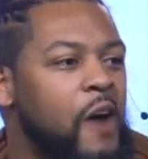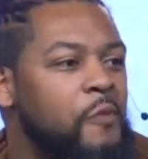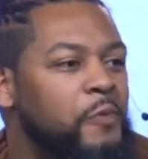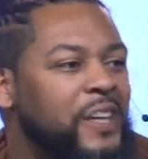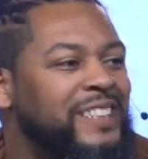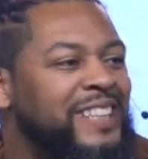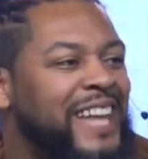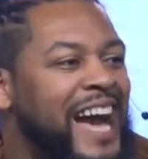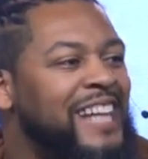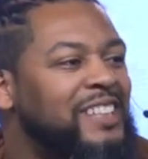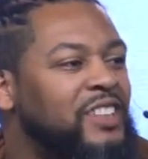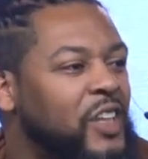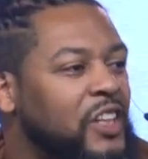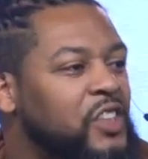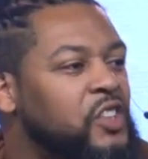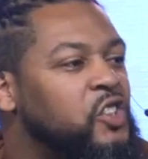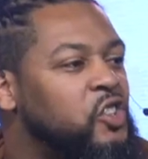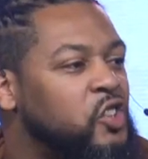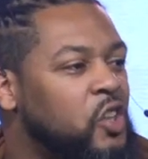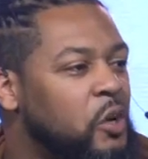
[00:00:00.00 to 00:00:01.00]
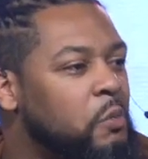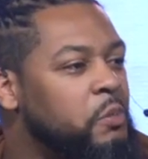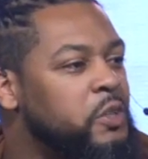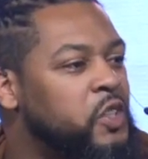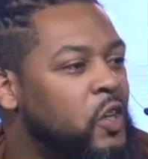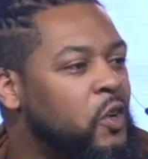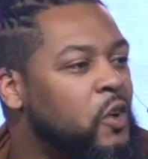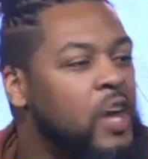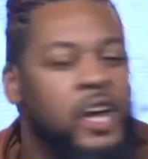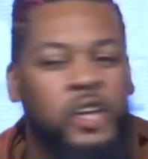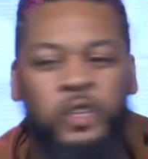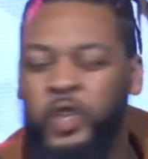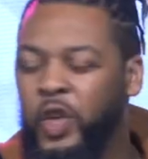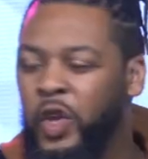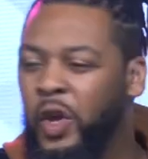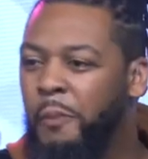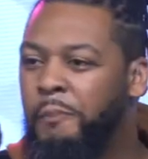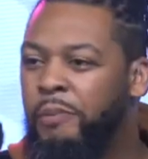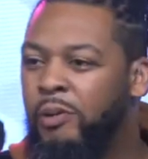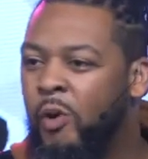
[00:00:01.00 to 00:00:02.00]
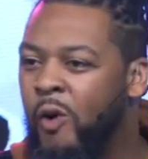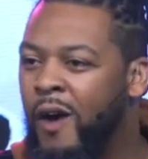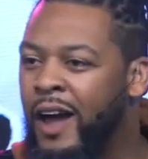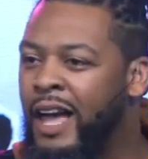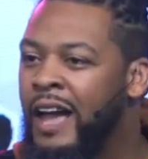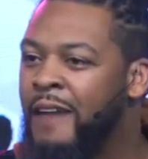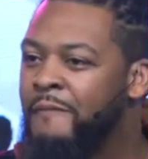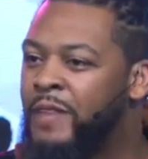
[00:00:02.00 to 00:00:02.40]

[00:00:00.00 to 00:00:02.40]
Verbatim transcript: this has consumed you to the point